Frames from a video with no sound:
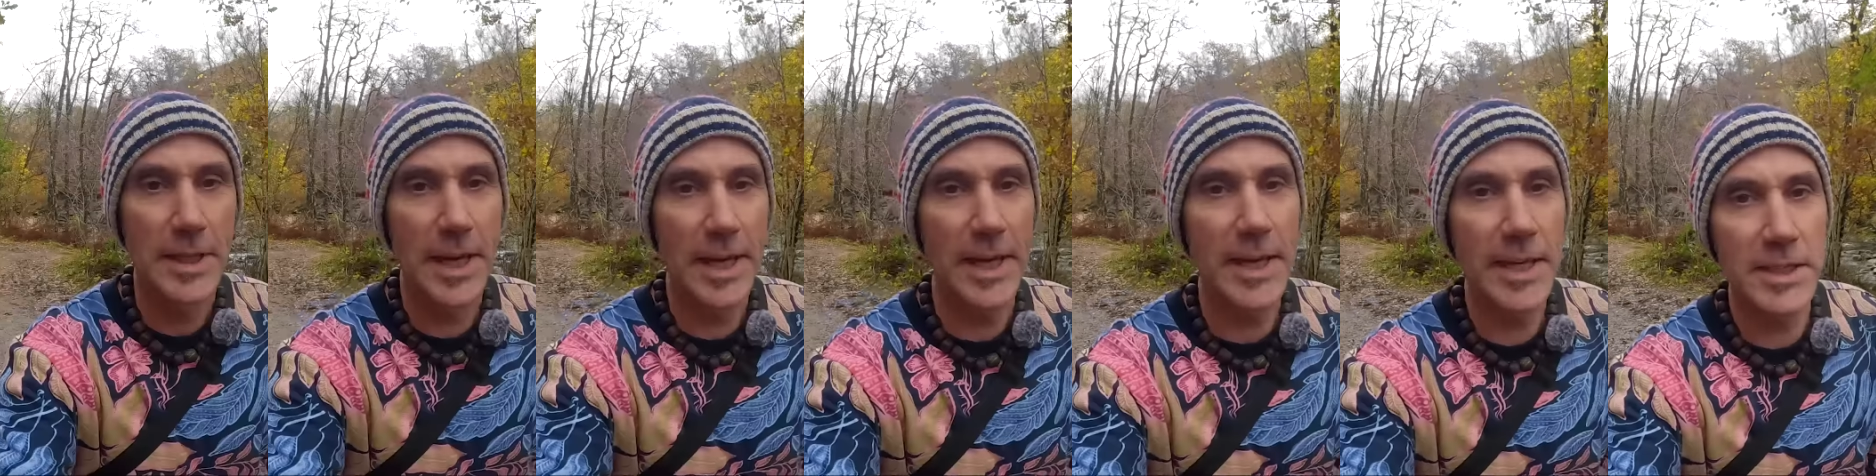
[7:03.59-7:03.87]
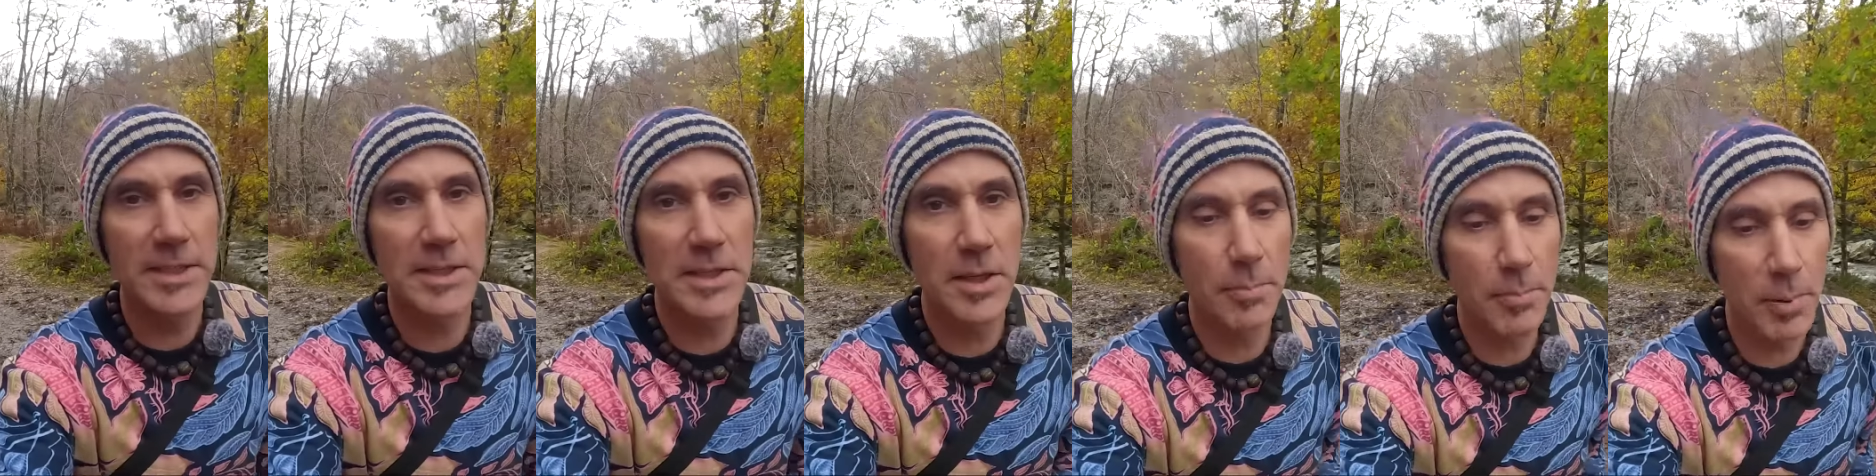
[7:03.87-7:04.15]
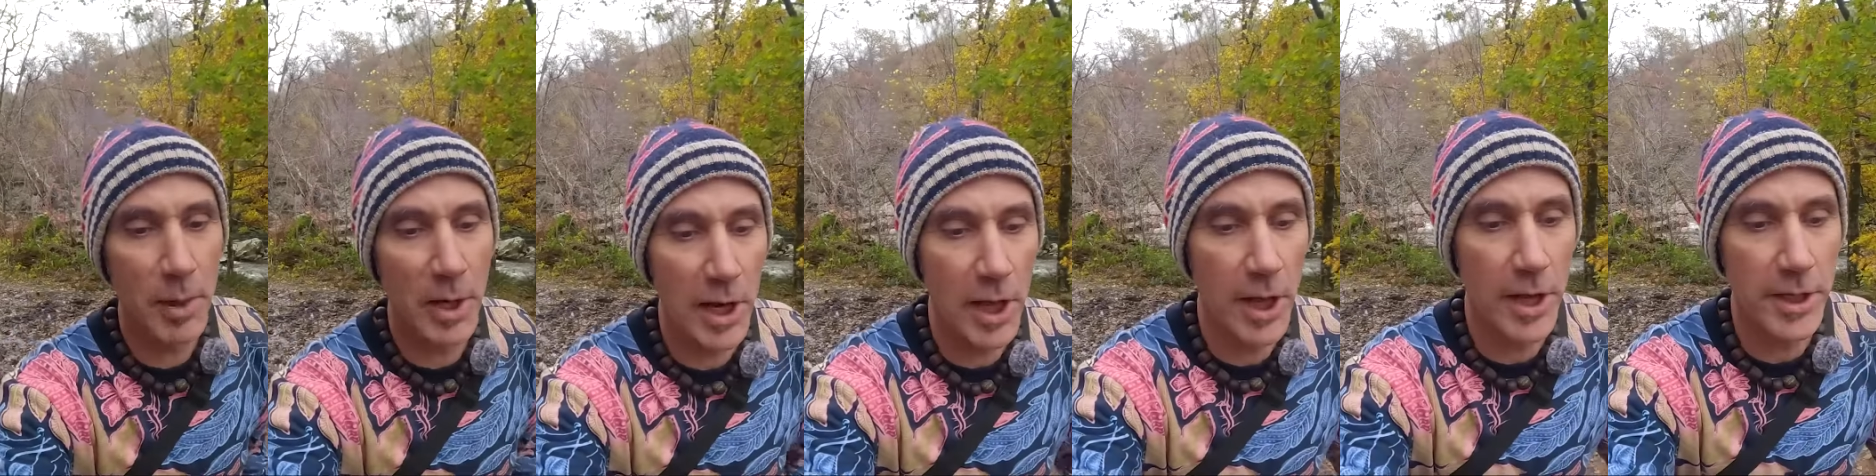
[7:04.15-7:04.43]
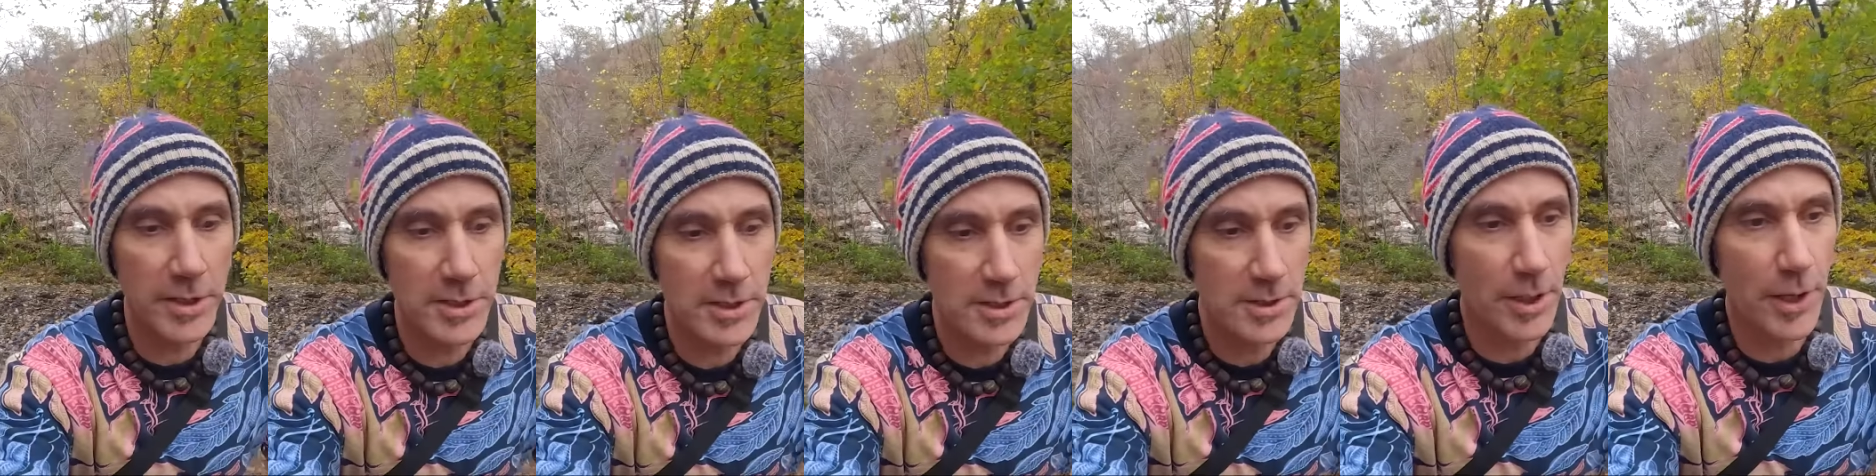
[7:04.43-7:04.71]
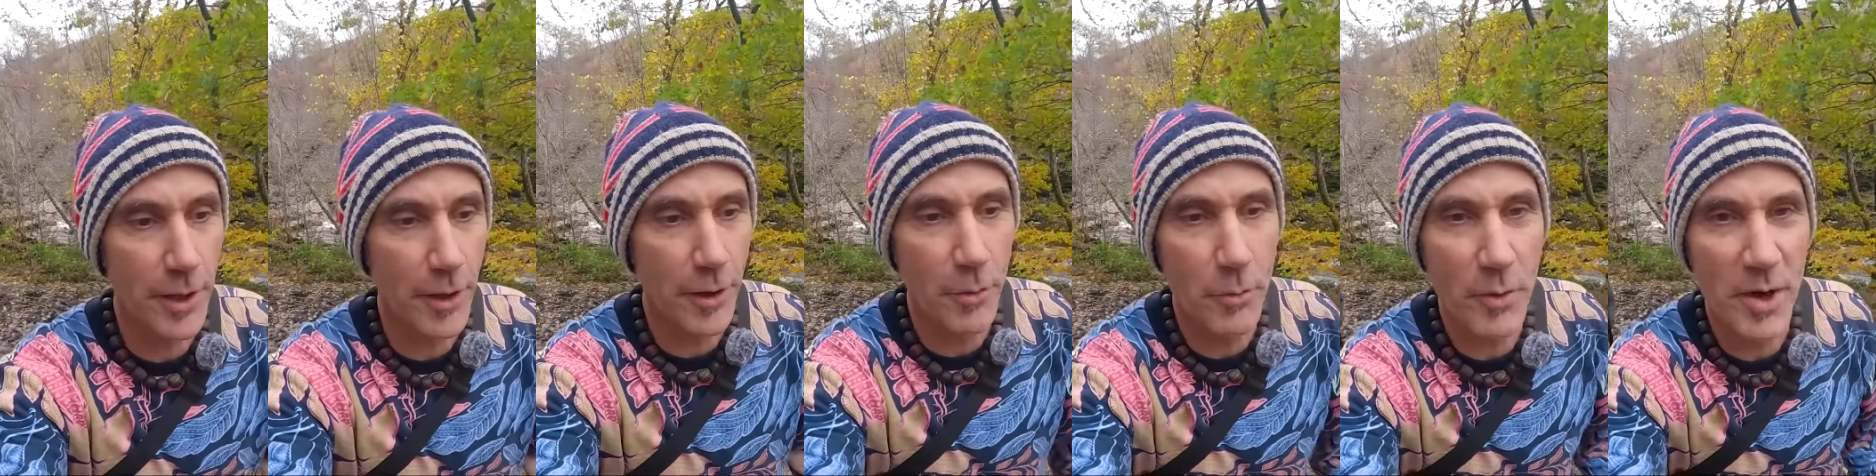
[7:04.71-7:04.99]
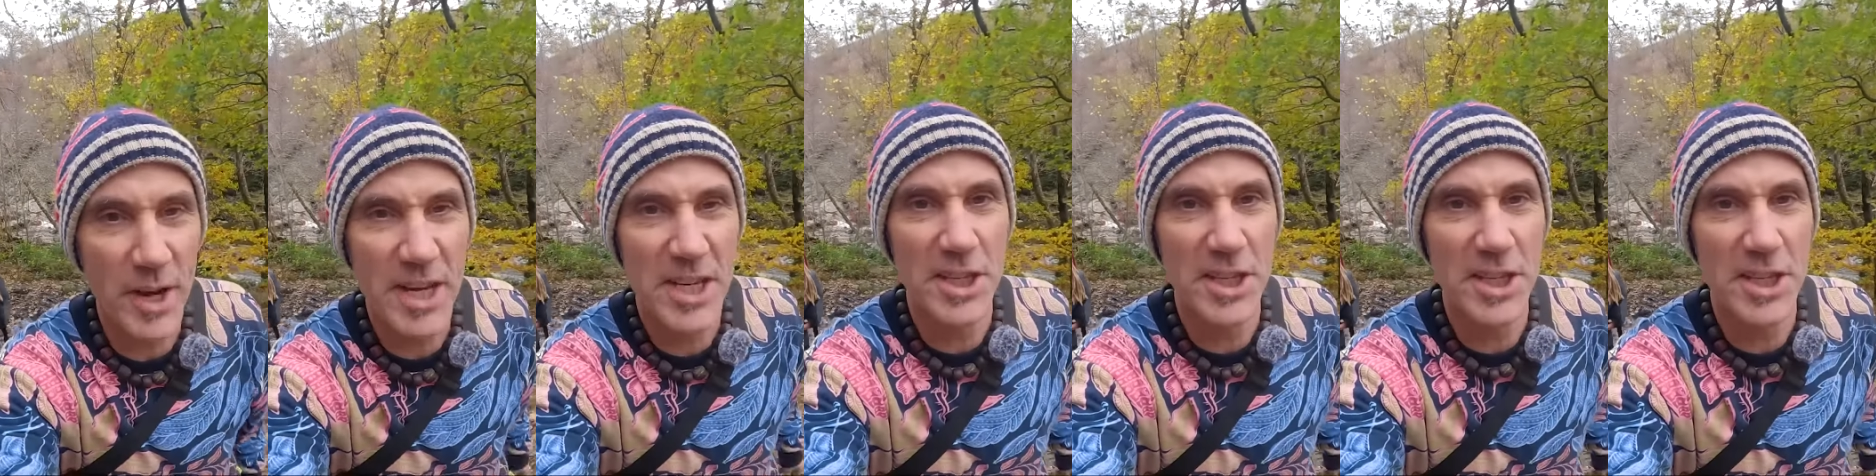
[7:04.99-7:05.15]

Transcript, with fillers: That is the plus, so when